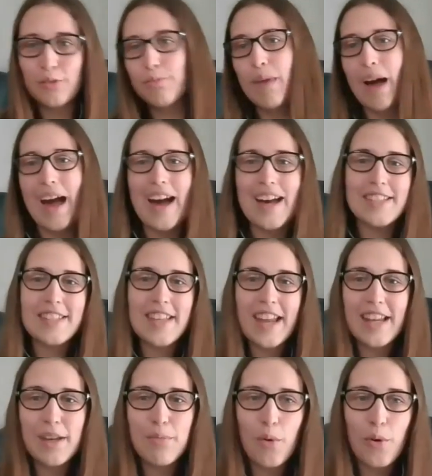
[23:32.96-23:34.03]
pass
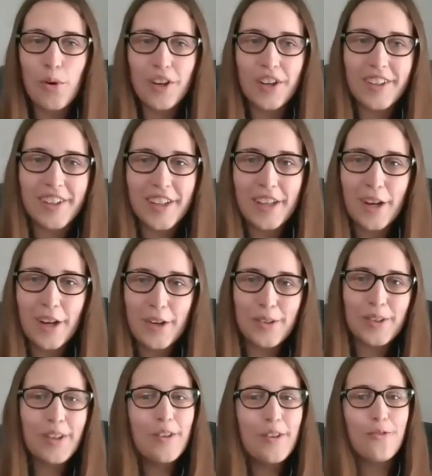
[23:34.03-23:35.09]
any more,
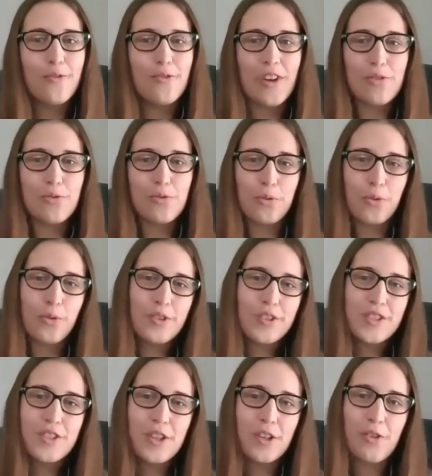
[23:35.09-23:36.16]
fun
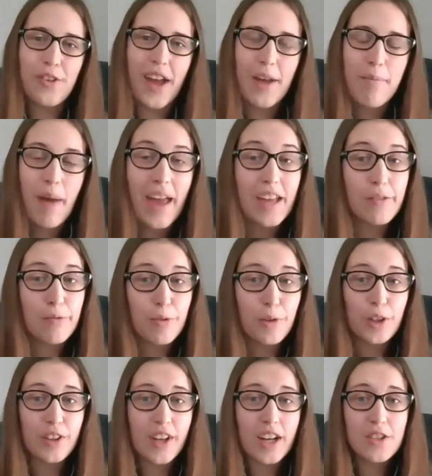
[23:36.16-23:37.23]
rules to create pain for
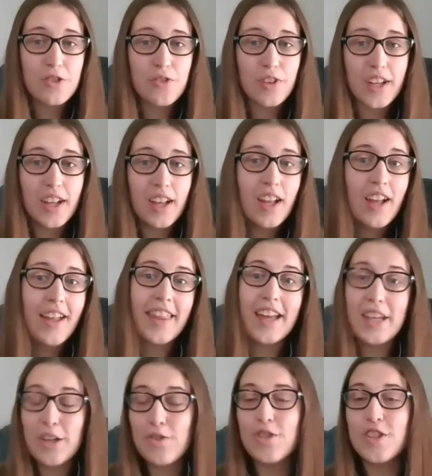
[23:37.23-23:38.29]
your country,
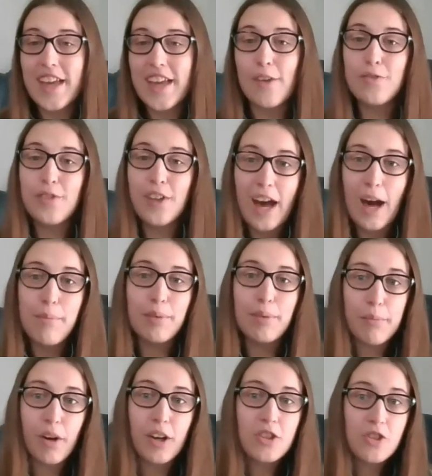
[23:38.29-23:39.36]
then you just have to happily
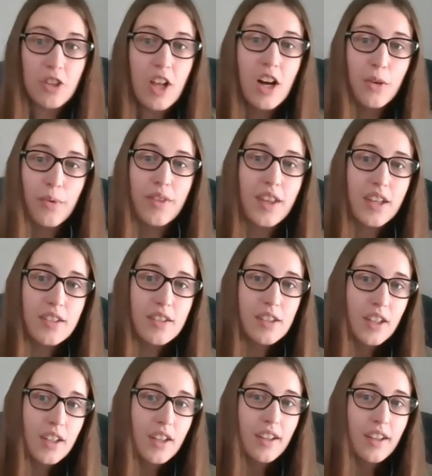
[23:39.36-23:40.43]
march along with it.
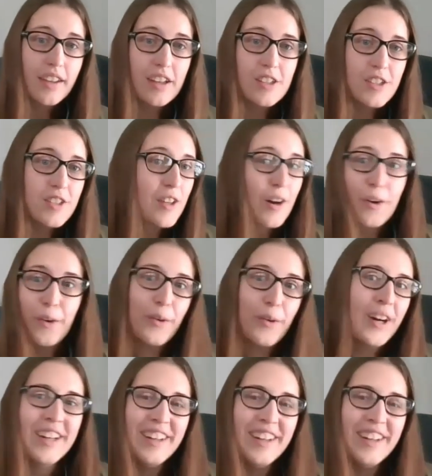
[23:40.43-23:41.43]
There's no,